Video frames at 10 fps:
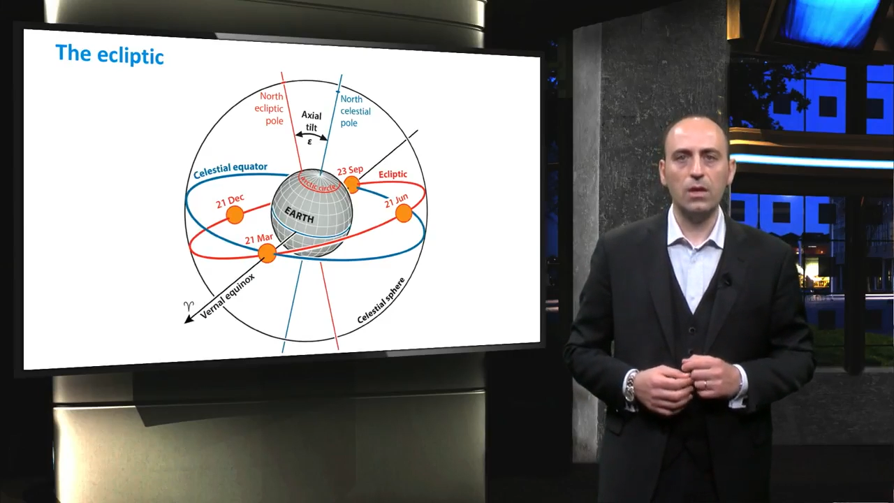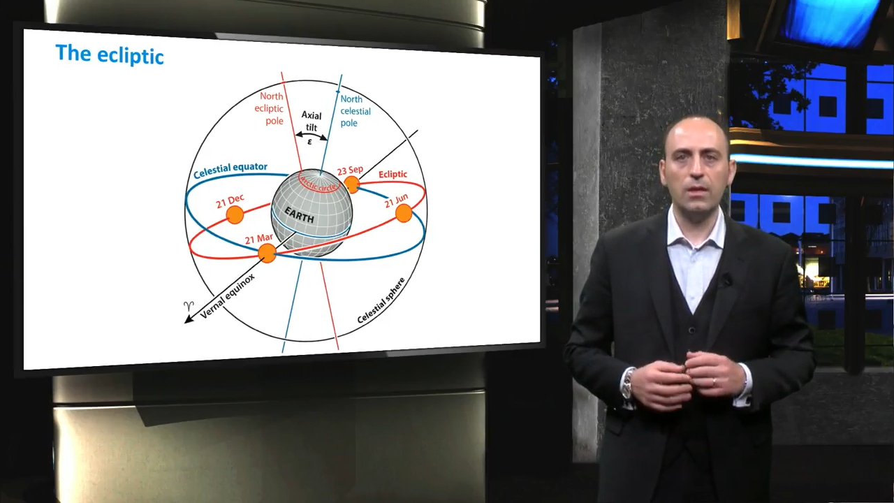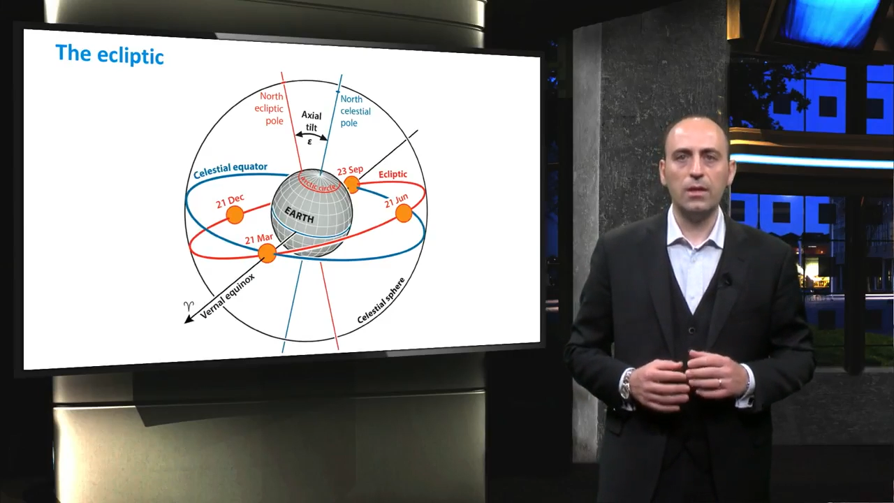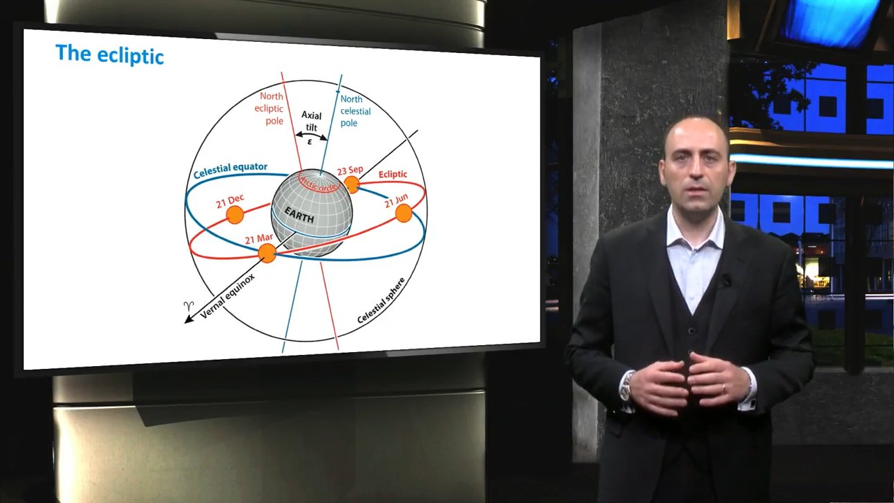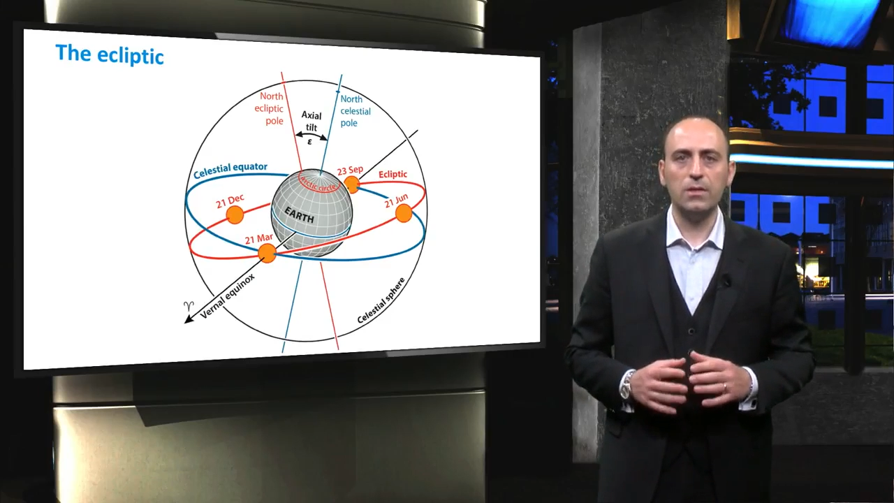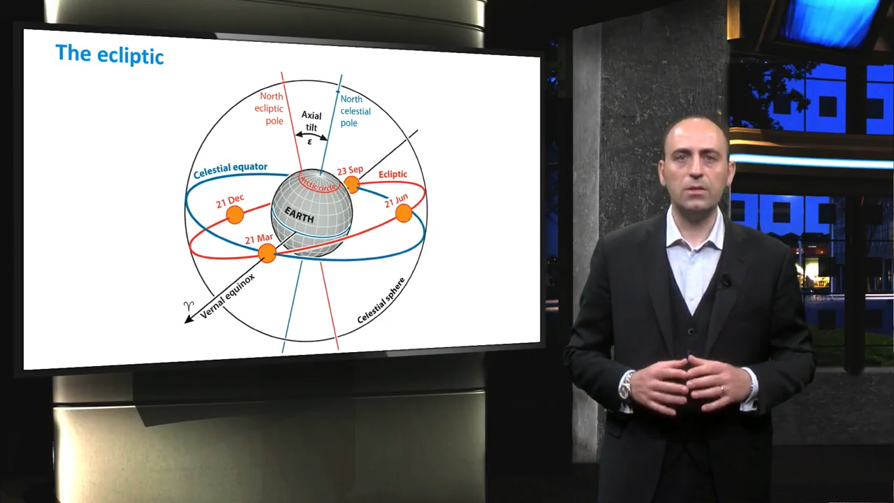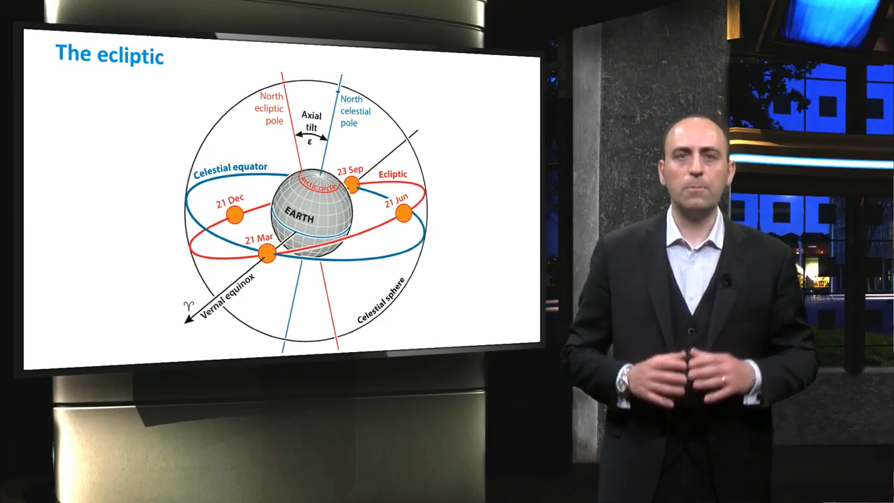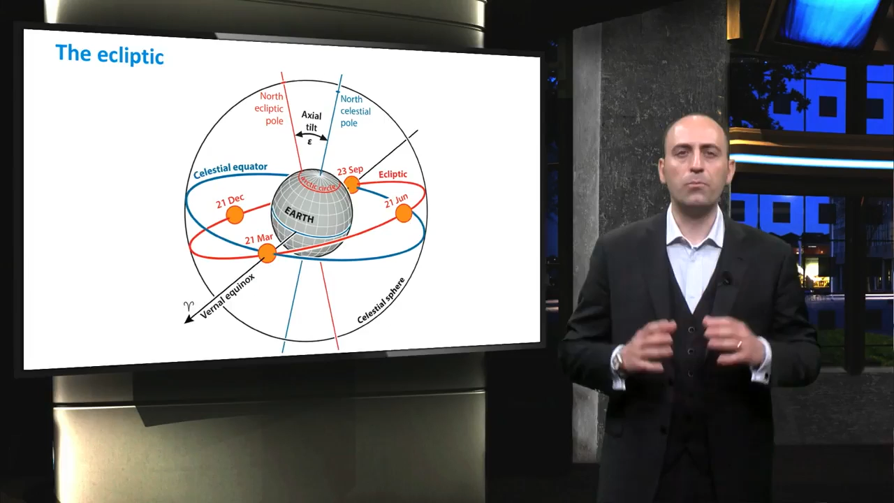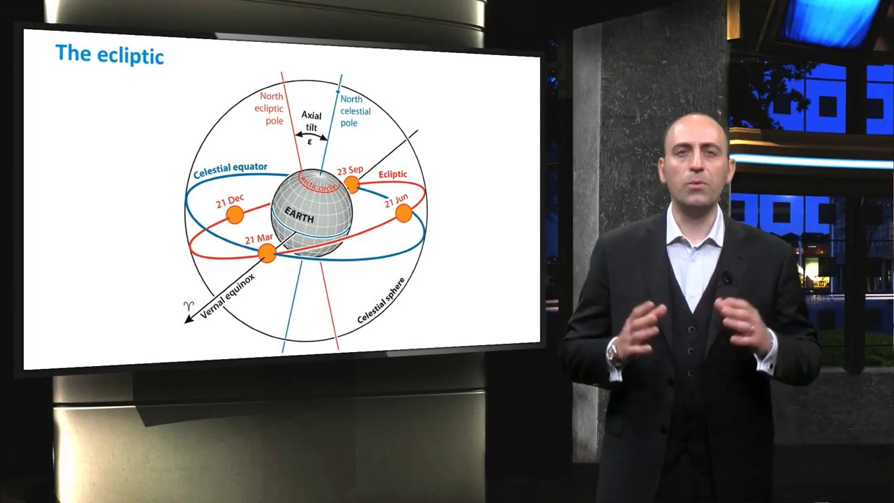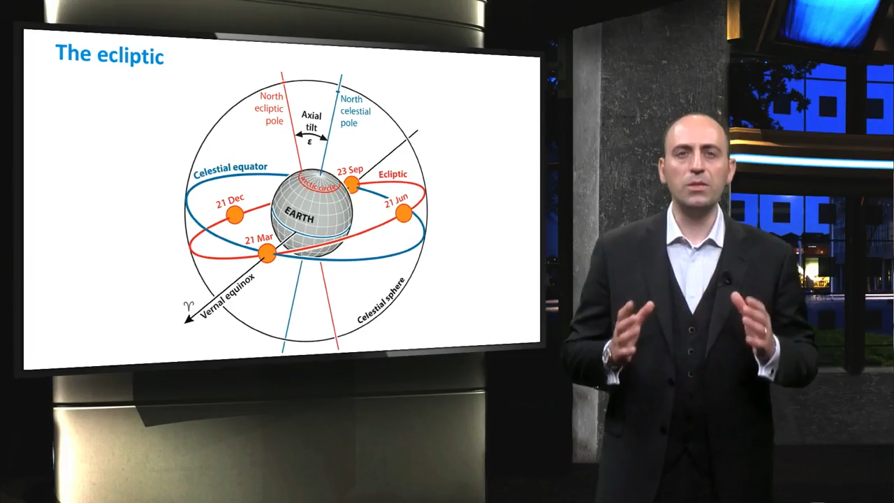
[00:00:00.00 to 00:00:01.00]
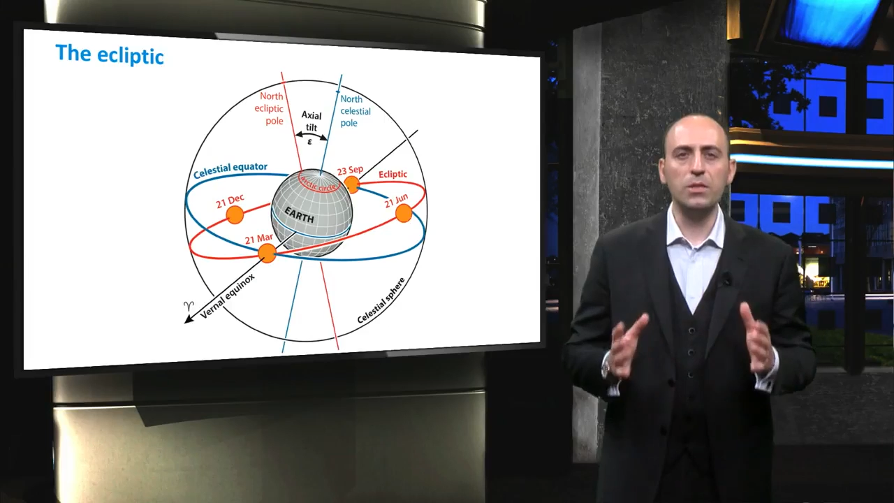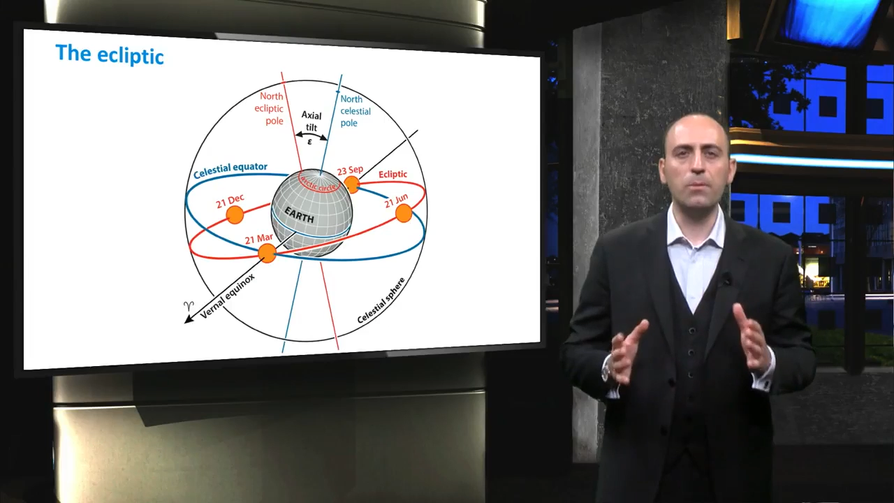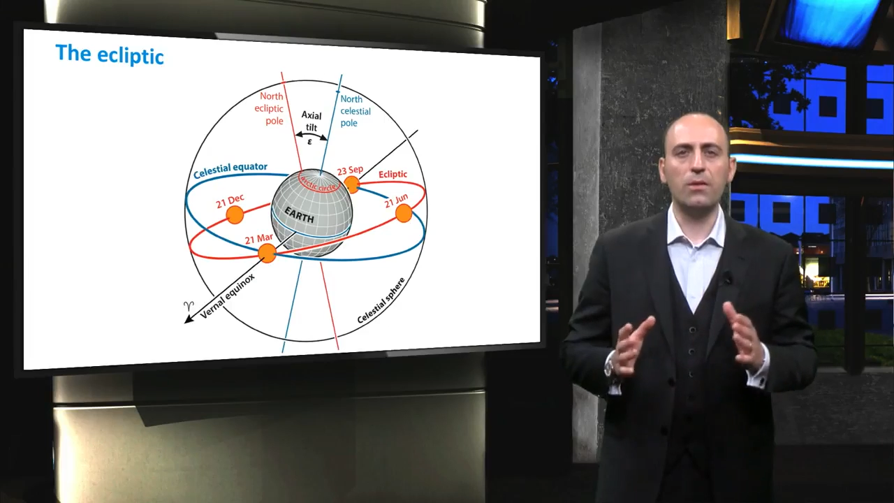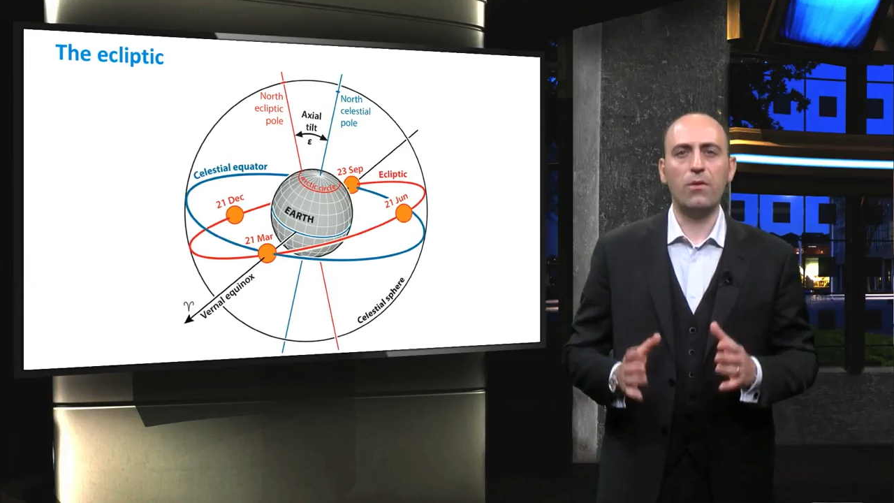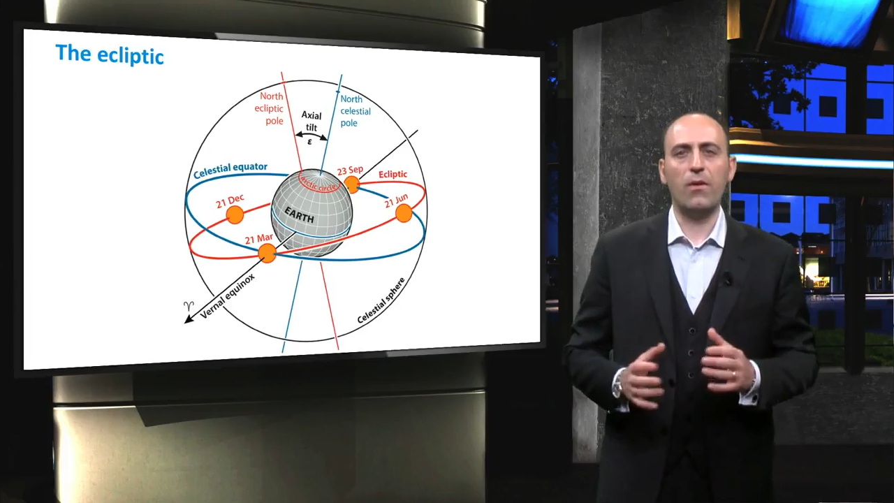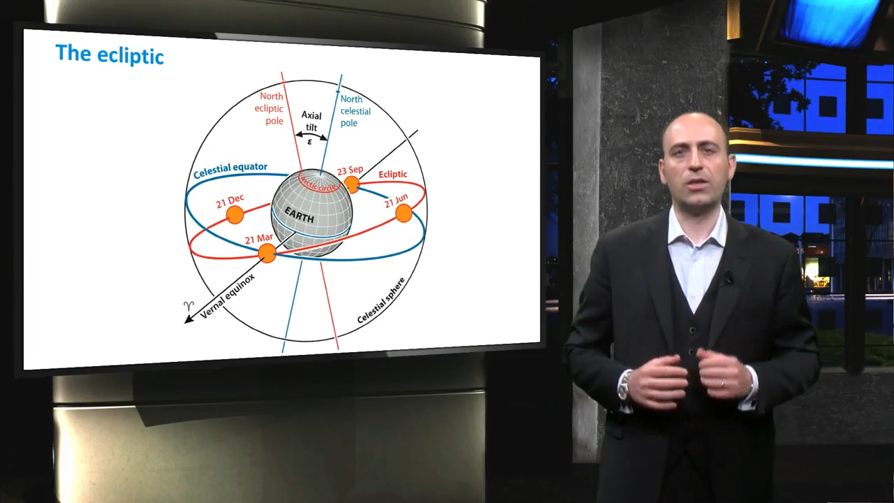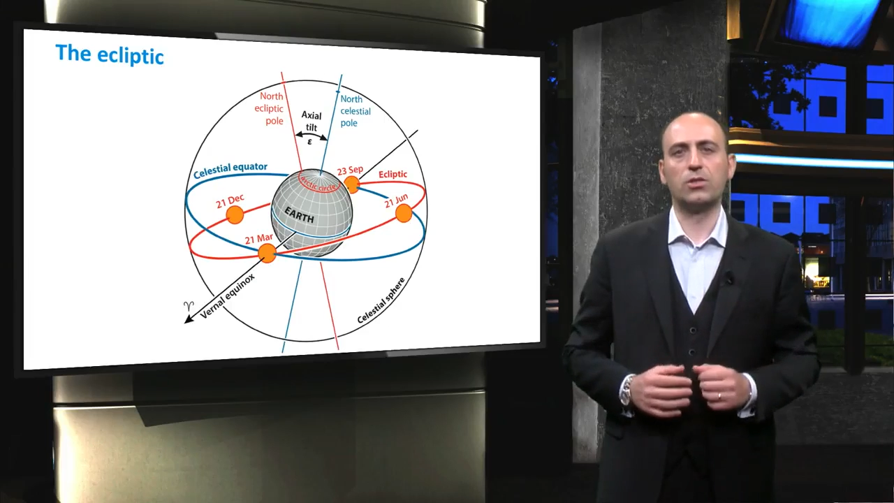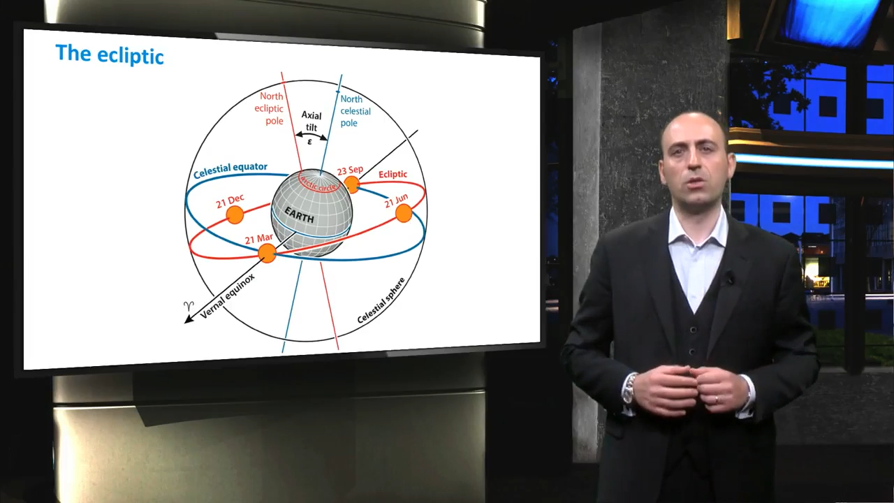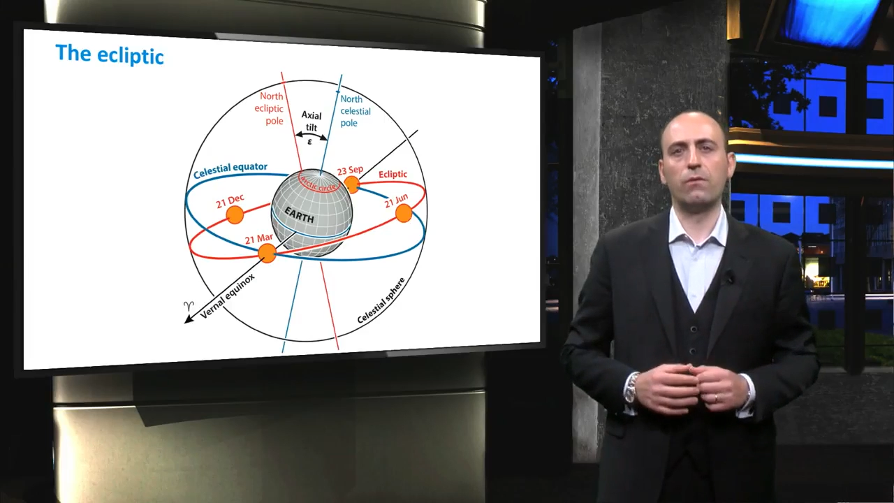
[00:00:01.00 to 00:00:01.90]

that is the principal direction